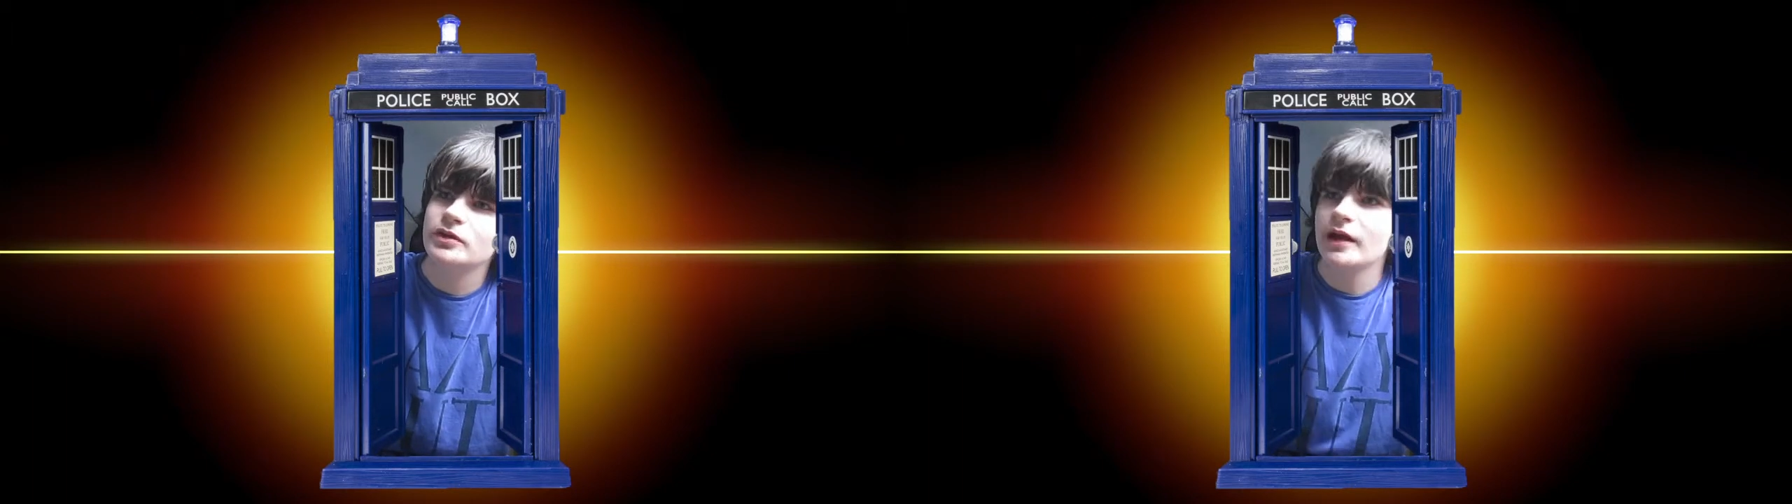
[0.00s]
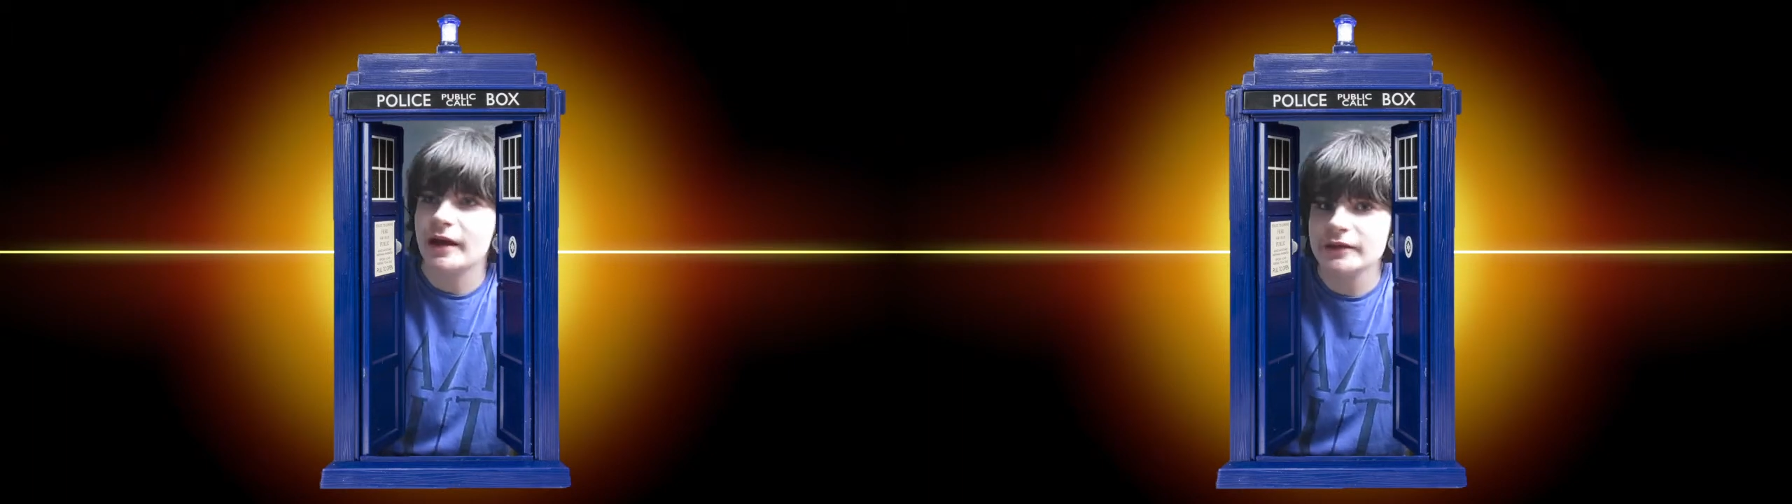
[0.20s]

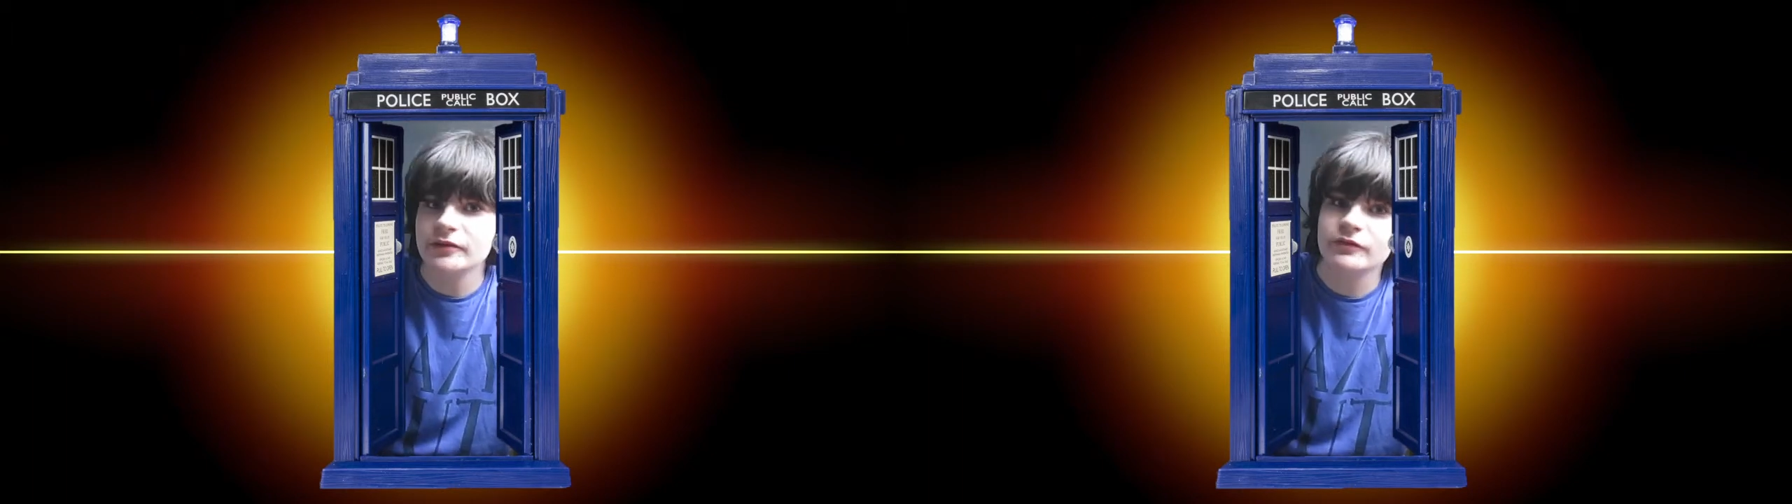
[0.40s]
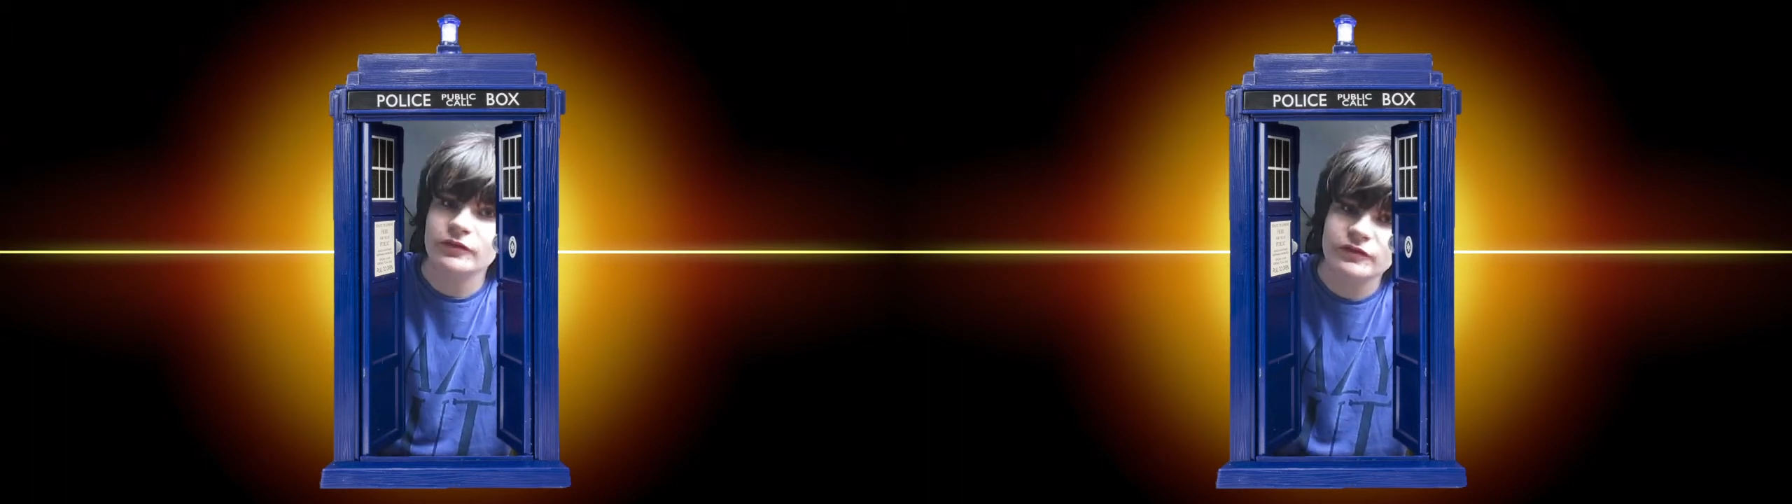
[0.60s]
kind
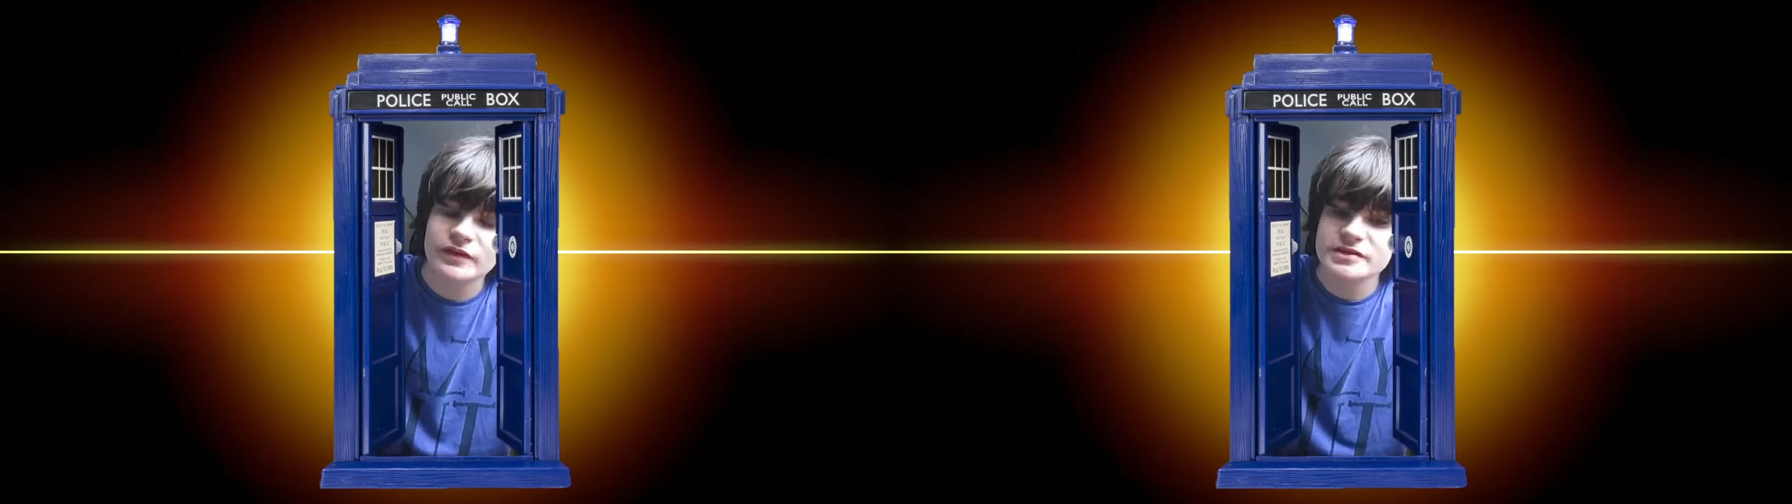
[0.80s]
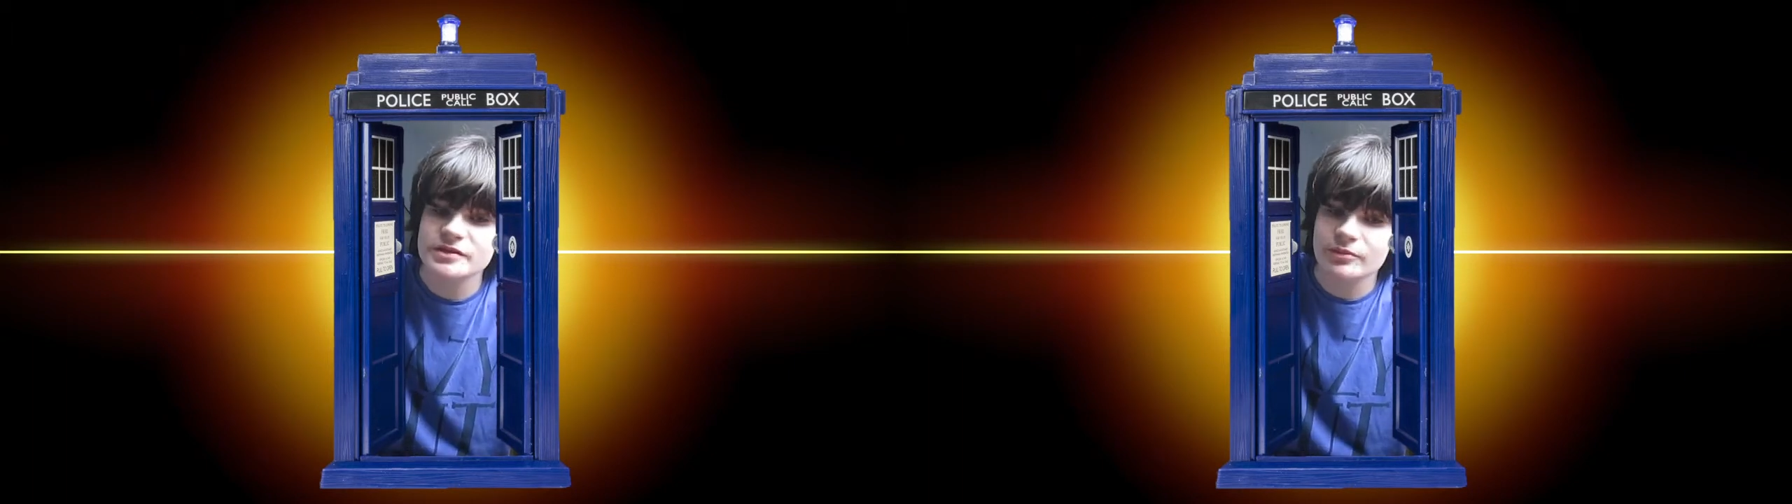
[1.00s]
of
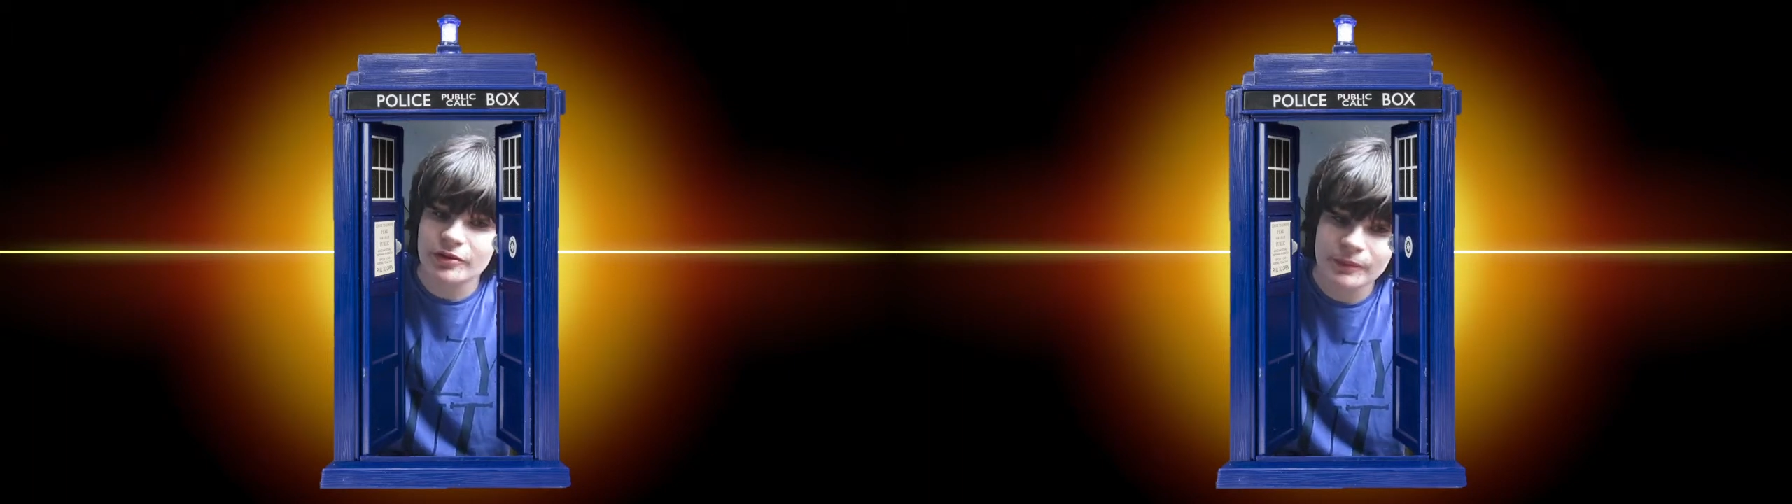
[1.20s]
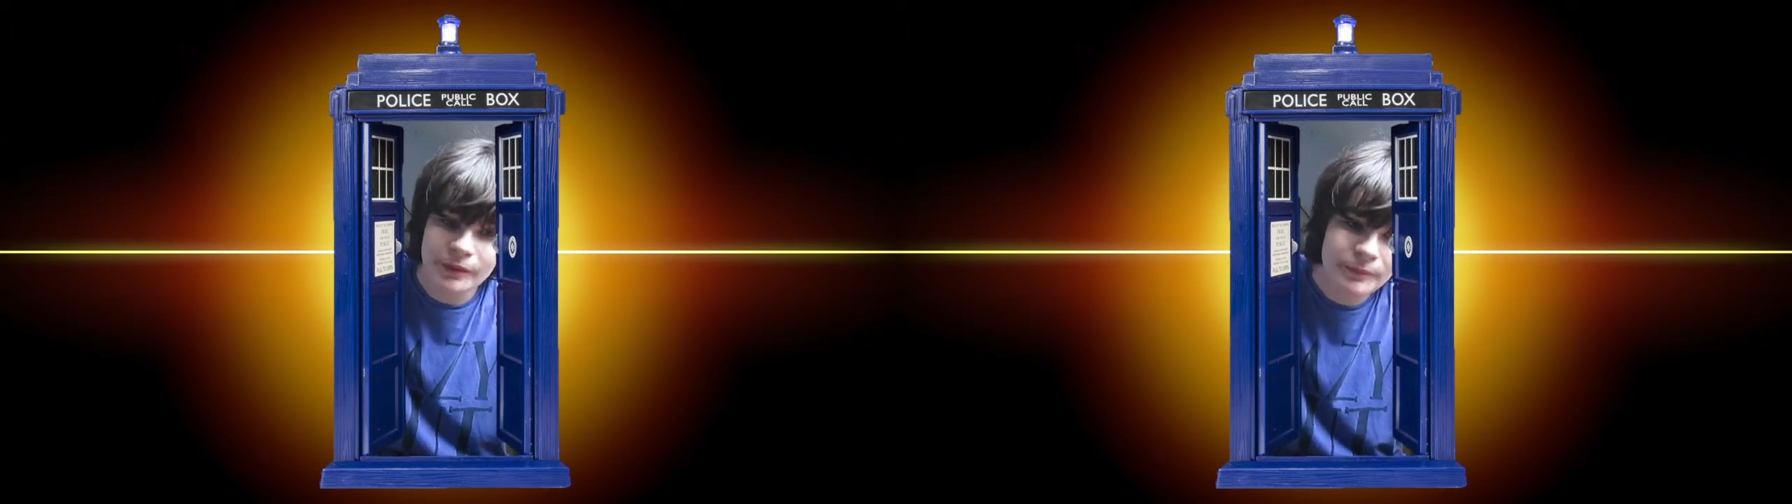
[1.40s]
fix the
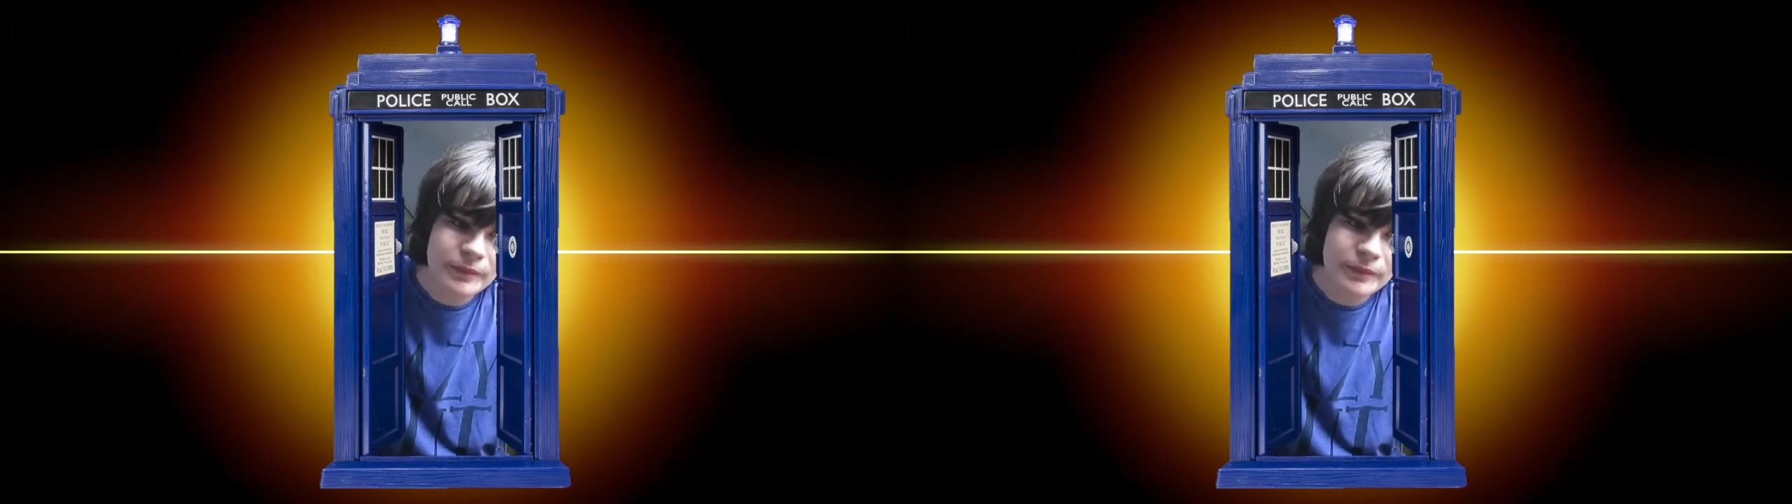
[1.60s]
problem.